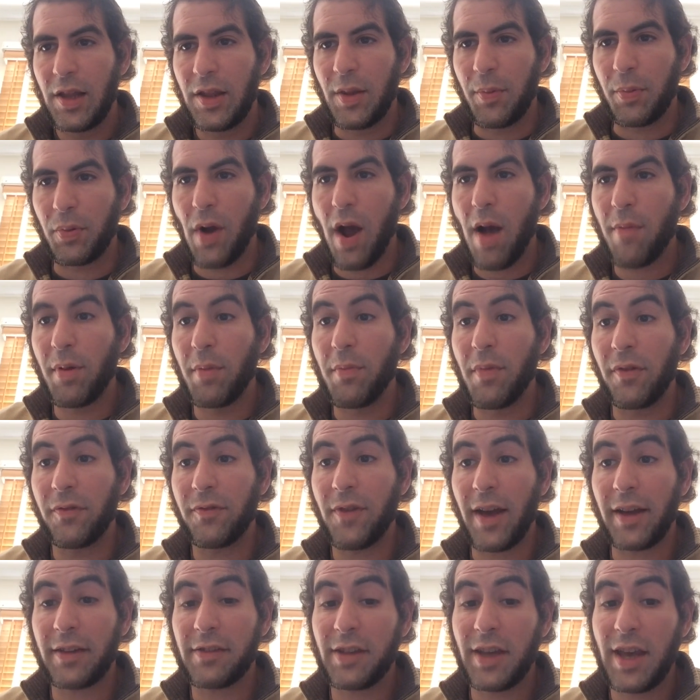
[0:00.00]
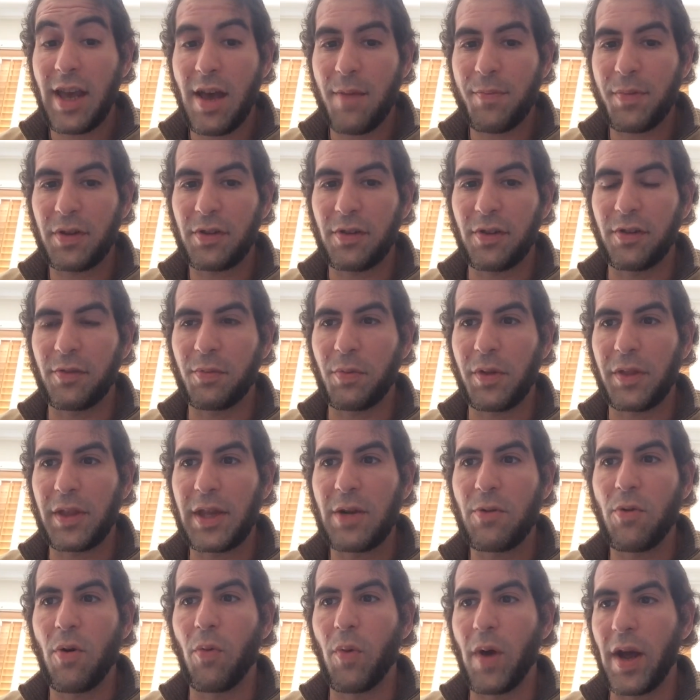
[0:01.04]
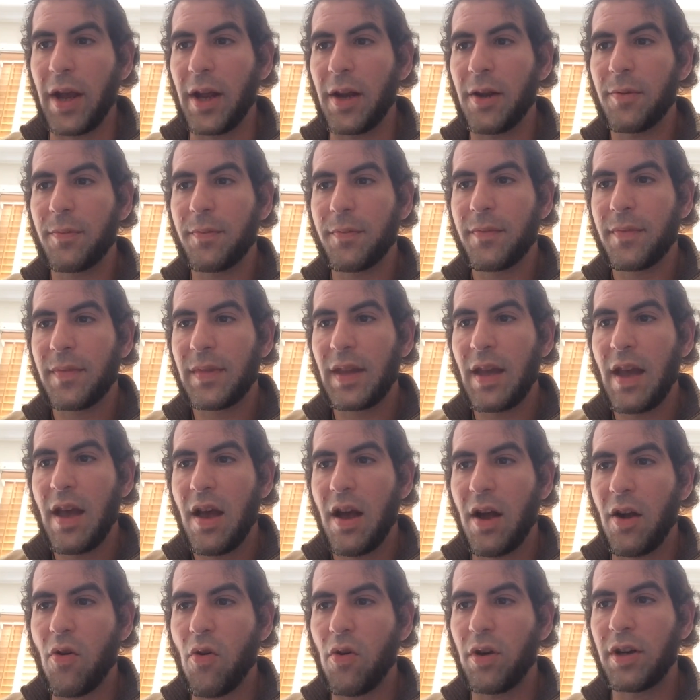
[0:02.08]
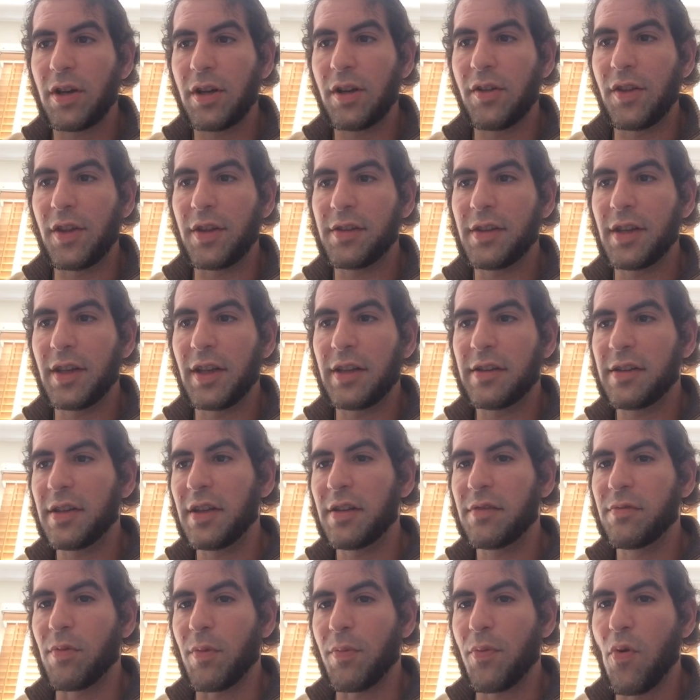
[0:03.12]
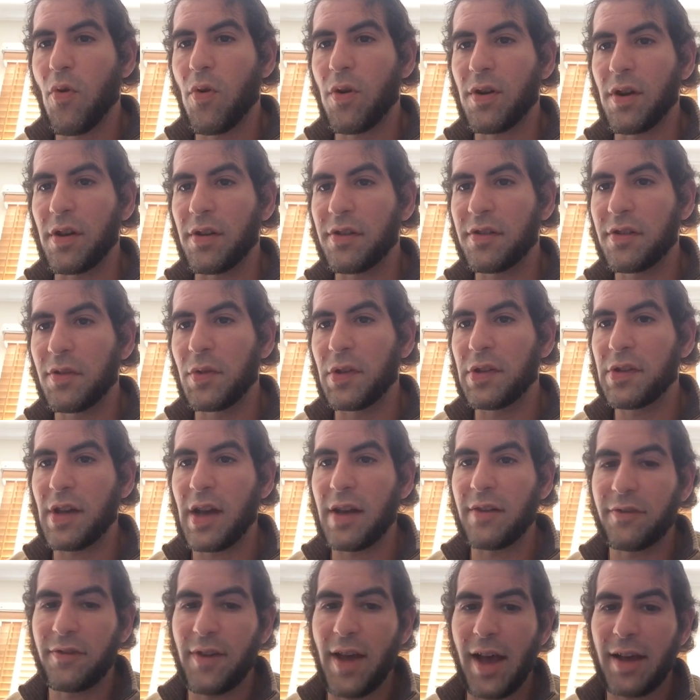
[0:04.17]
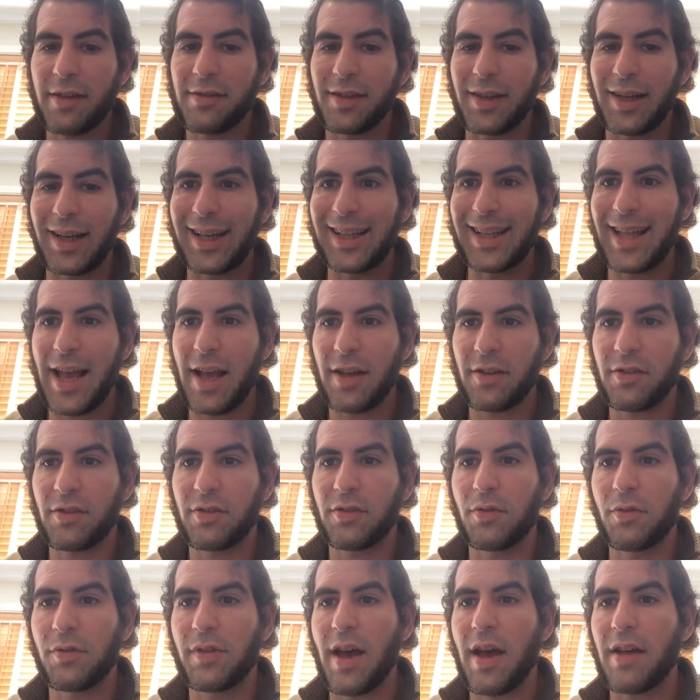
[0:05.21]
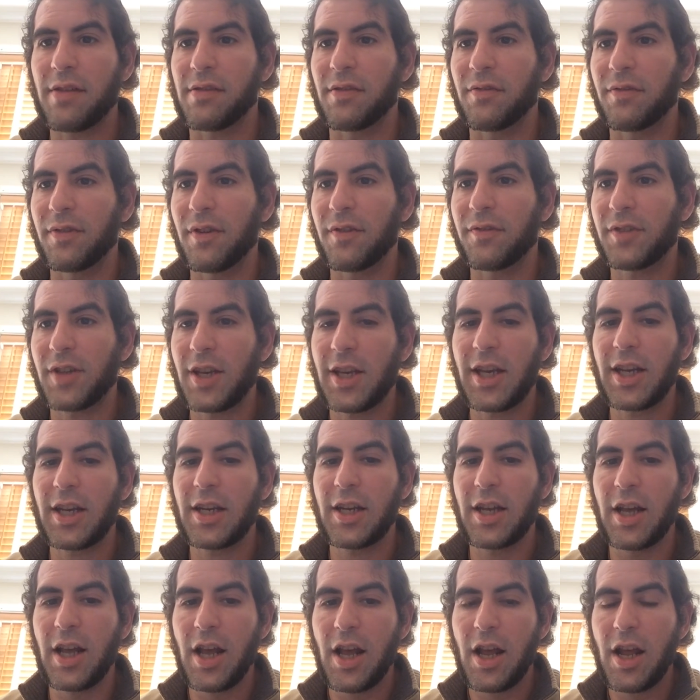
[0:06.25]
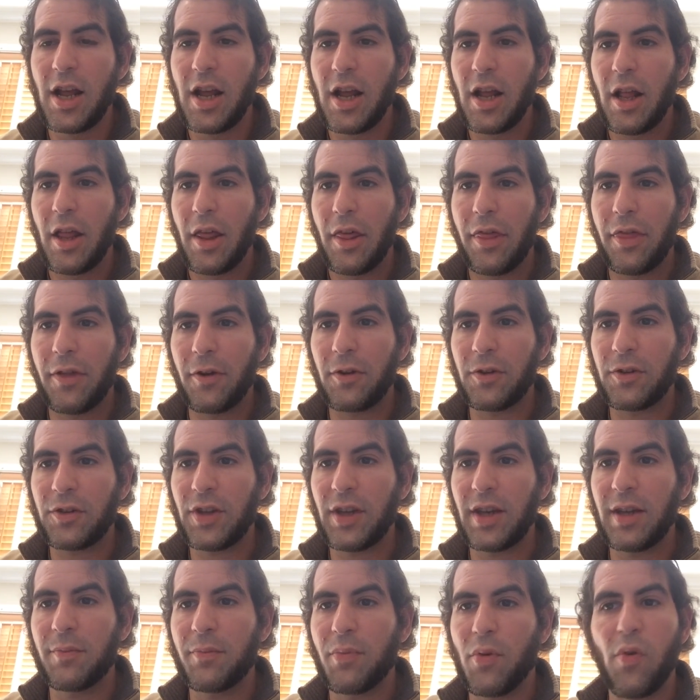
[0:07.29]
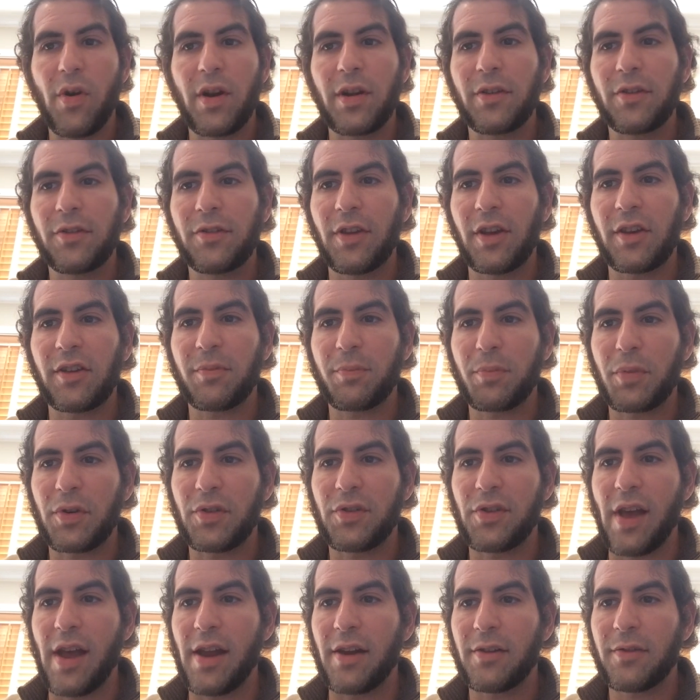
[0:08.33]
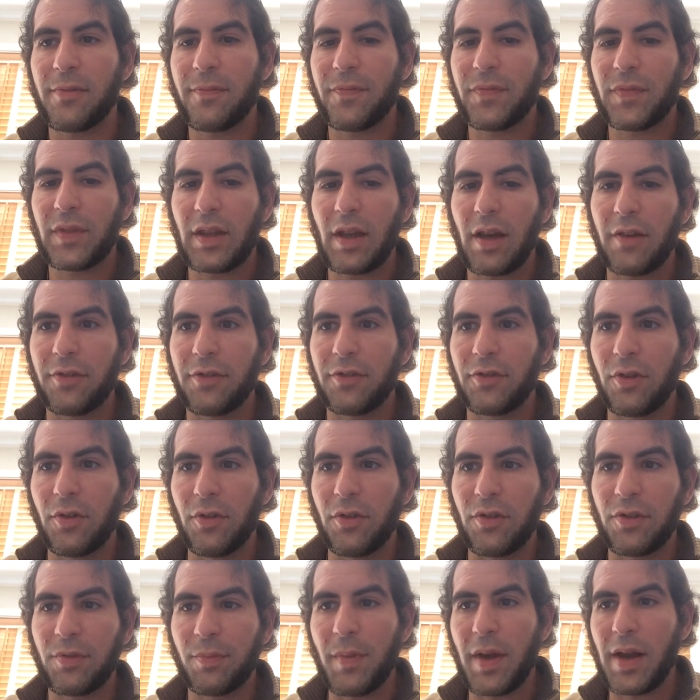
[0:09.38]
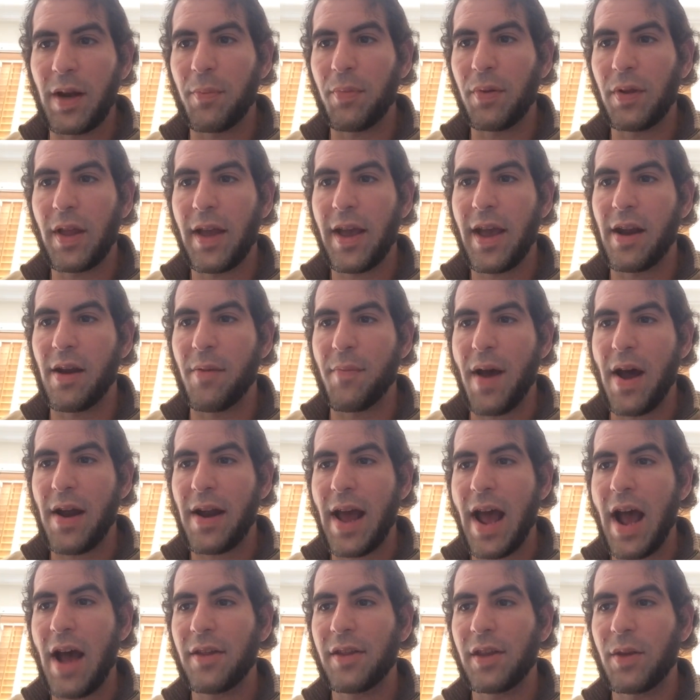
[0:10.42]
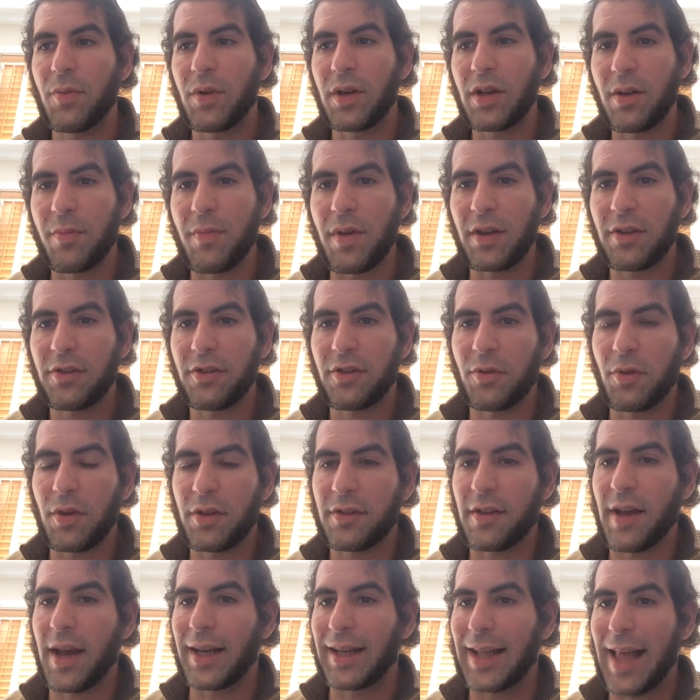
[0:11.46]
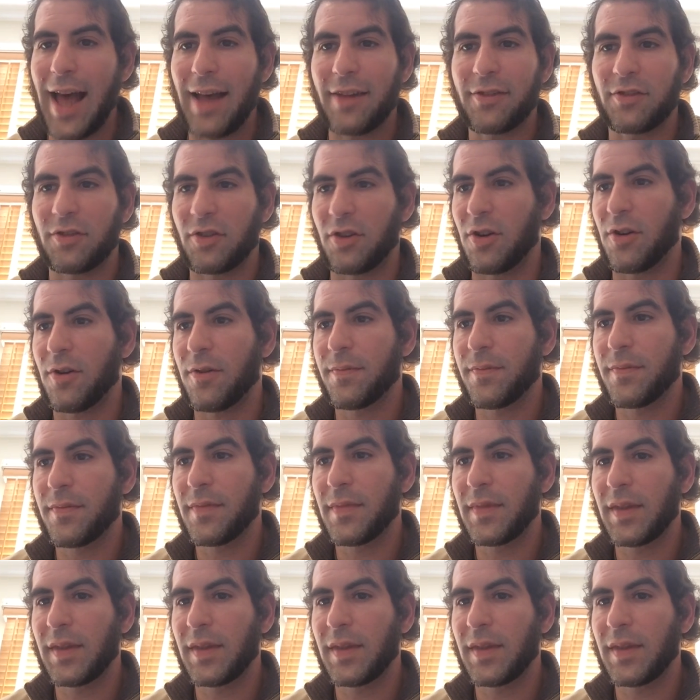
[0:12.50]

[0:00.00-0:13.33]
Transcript: The problem affects campuses with equal weight. According to the CDC's report on Suicide Facts at a Glance 2015, 13.6% of students made a plan about how they would commit suicide last year.